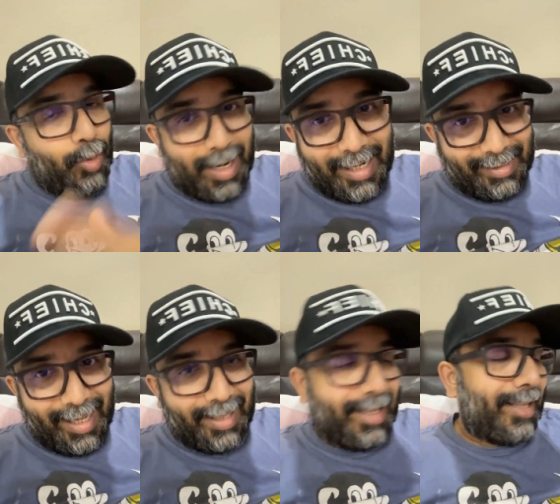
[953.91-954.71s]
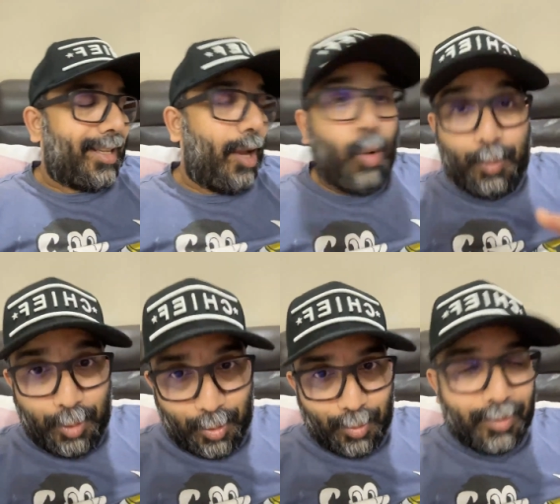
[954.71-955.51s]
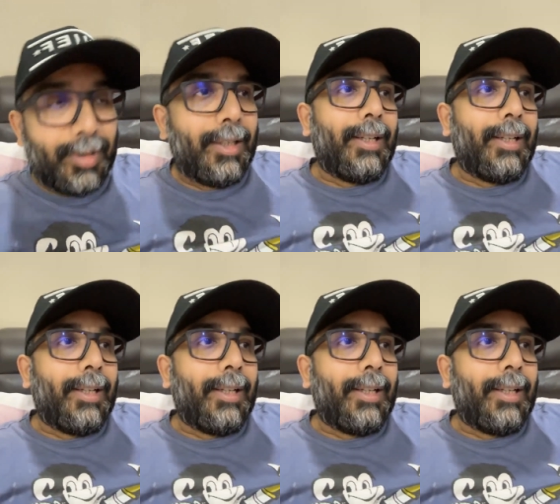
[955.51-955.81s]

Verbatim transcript: You understand this. I hope you do.